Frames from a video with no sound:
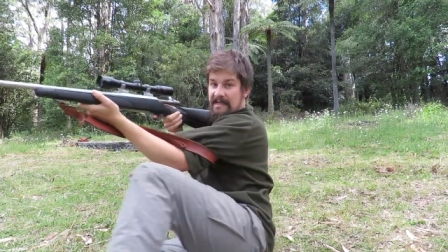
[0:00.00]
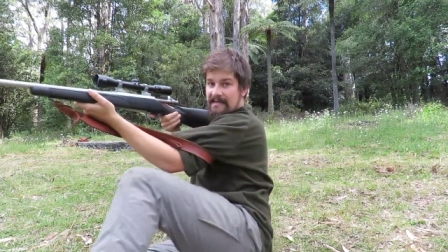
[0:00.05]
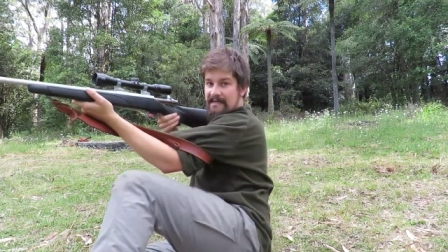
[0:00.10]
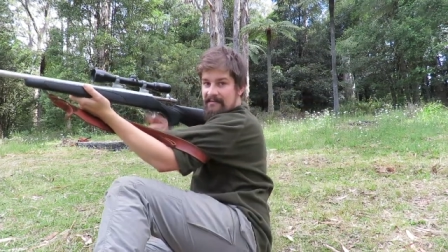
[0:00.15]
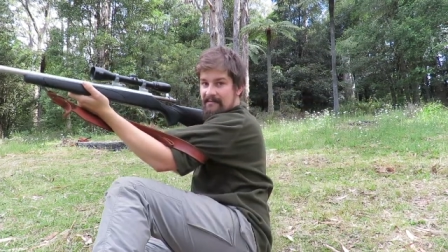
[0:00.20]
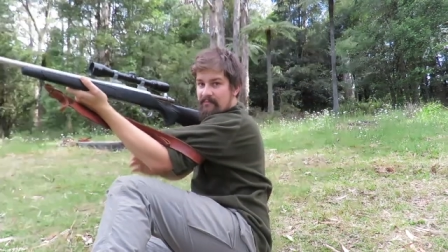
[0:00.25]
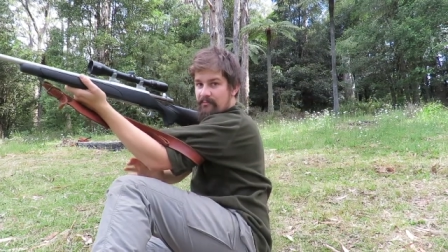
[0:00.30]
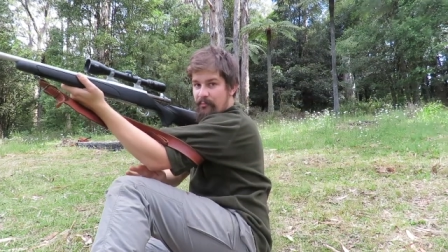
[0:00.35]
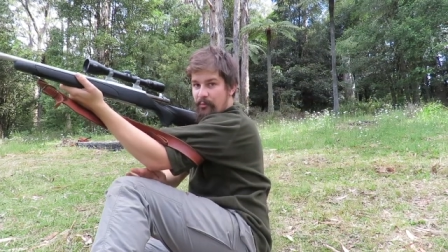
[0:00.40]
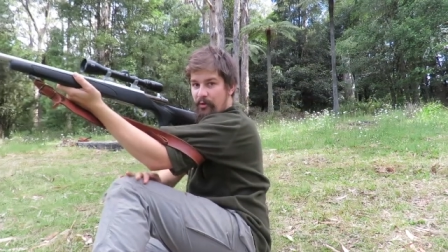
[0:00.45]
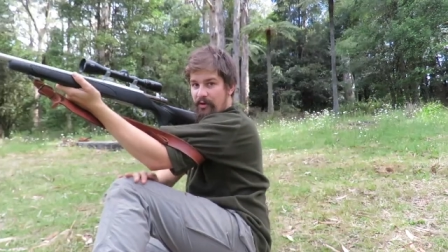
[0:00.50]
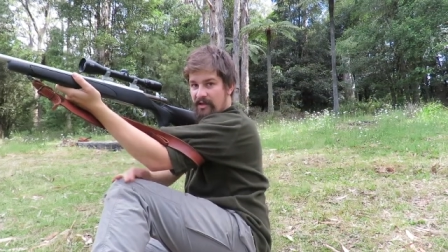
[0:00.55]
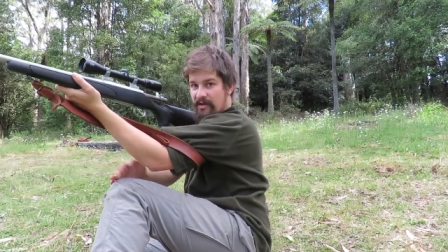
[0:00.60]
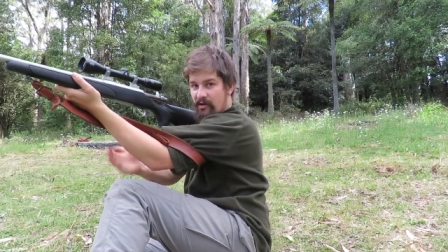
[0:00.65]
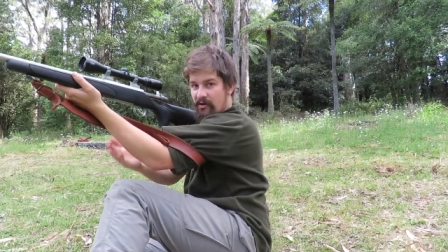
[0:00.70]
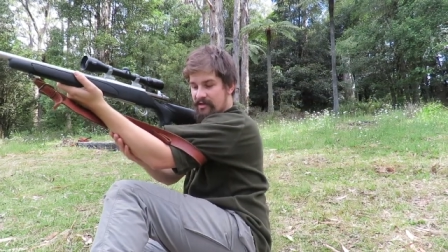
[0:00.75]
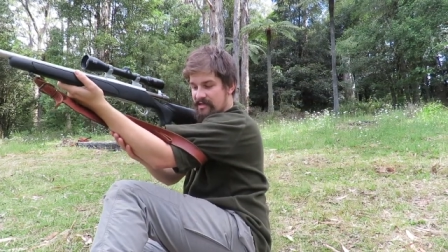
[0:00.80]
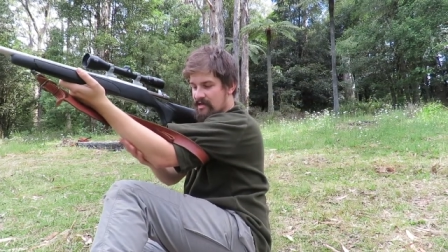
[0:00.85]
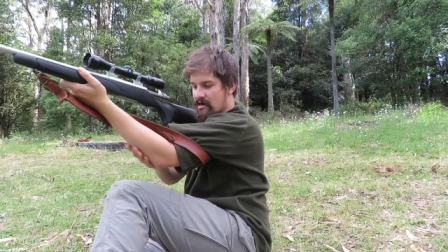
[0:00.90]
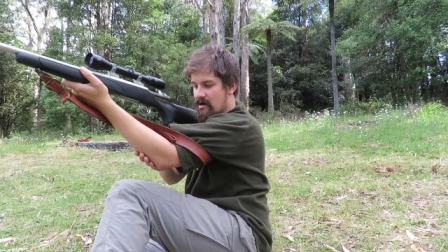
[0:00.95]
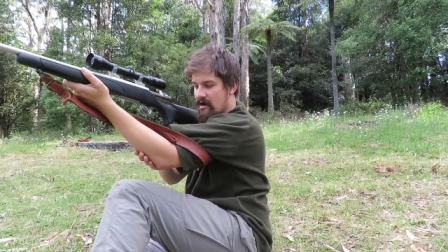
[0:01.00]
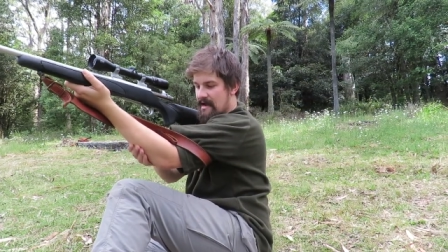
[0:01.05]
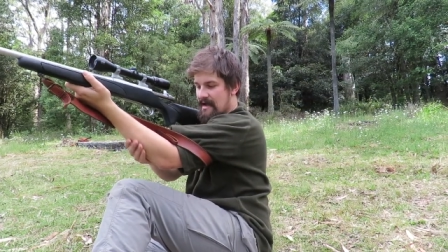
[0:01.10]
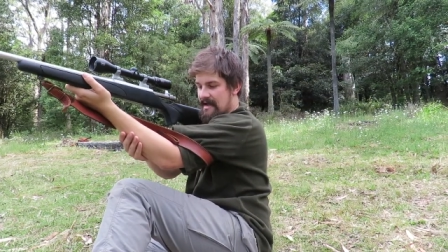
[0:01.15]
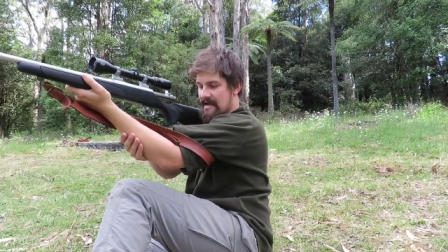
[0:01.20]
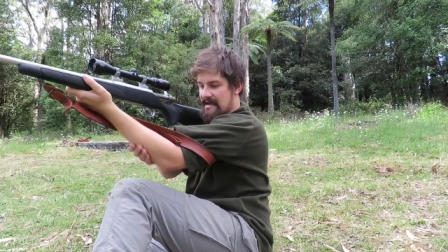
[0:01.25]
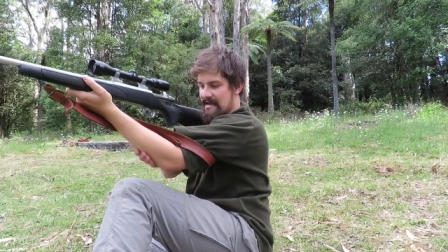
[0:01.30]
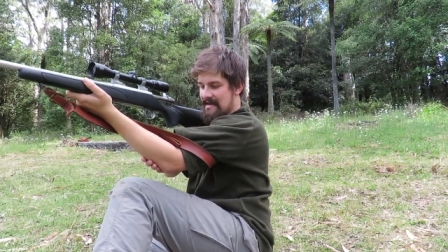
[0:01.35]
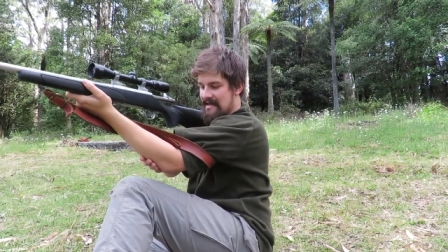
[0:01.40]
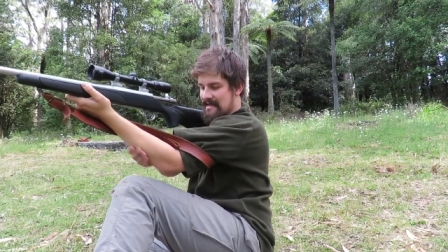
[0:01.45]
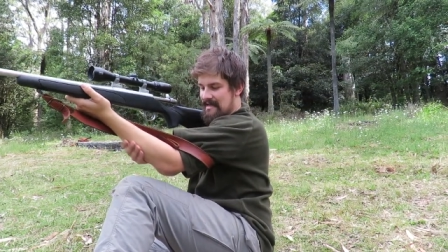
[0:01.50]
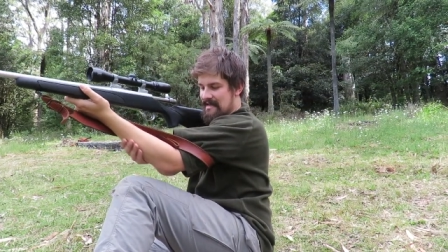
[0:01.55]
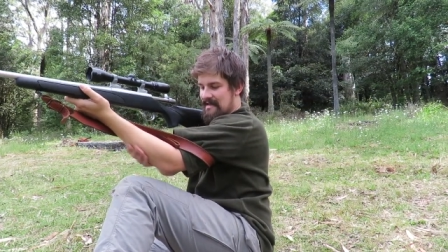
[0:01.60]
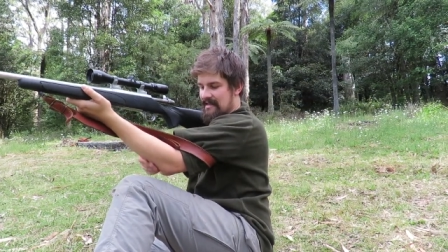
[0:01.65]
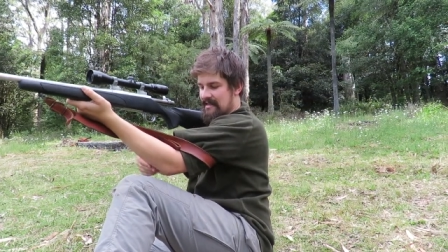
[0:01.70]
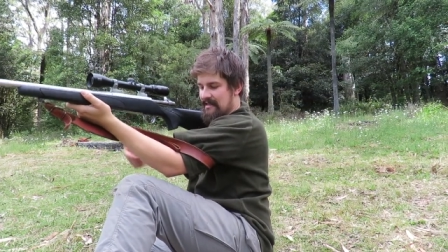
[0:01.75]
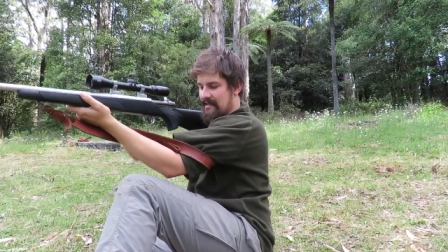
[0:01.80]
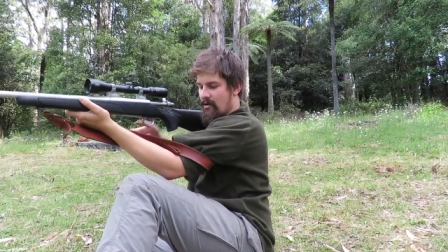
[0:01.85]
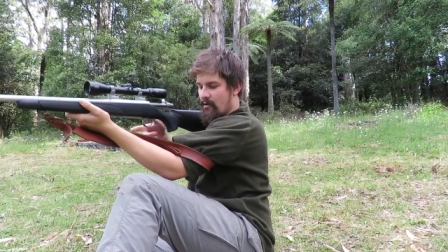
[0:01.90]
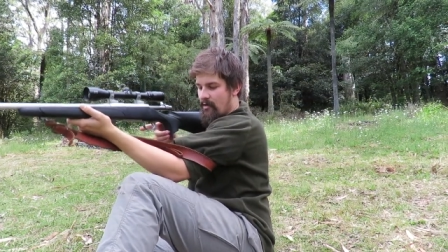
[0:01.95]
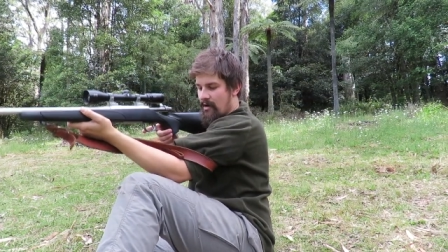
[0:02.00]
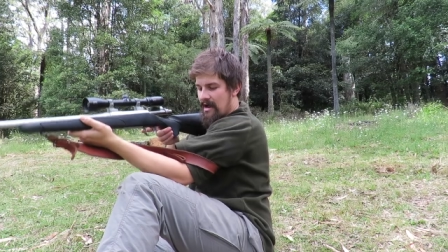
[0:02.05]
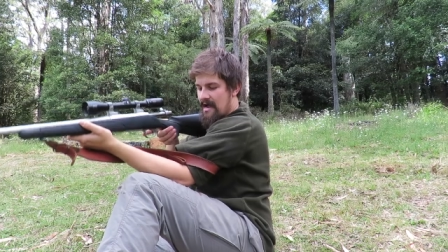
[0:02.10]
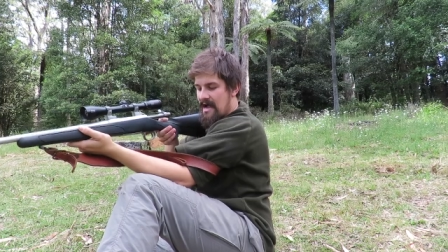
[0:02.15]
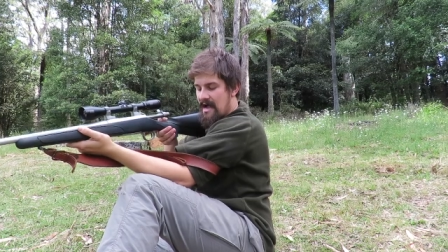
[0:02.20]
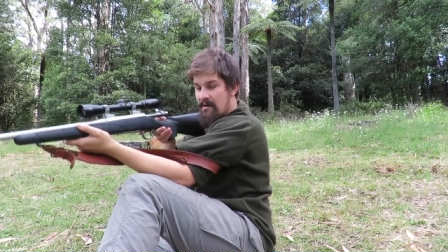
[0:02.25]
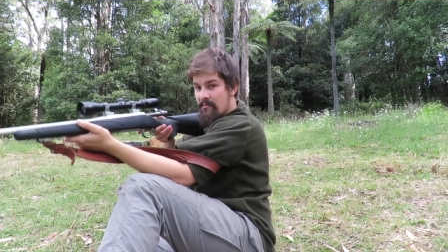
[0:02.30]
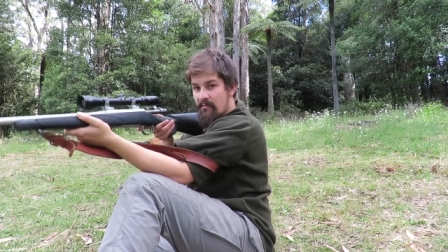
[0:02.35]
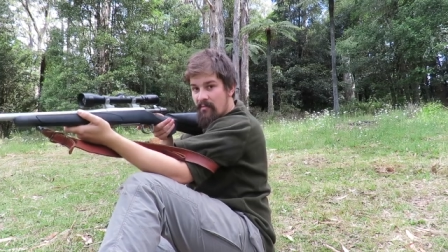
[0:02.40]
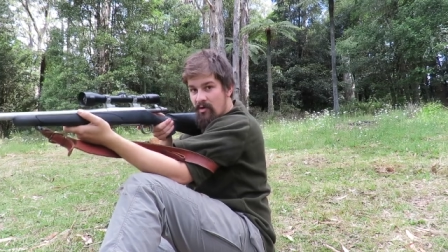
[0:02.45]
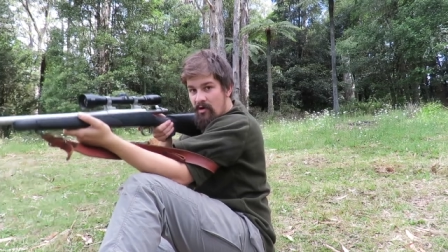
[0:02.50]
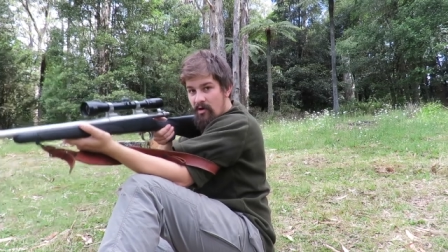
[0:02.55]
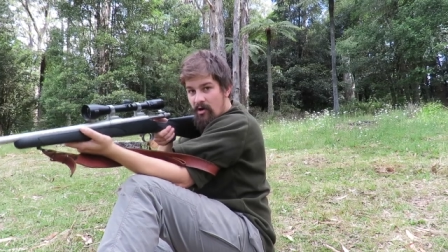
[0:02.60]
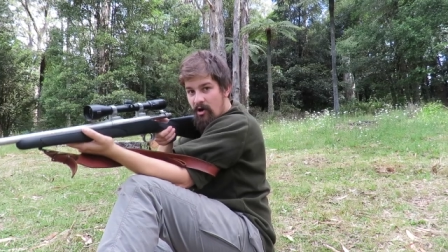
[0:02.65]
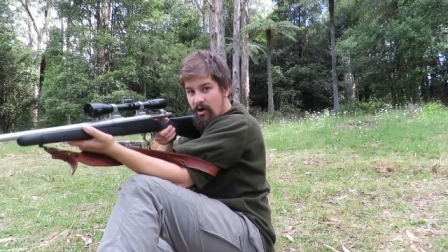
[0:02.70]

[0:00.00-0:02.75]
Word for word: like putting your entire lower arm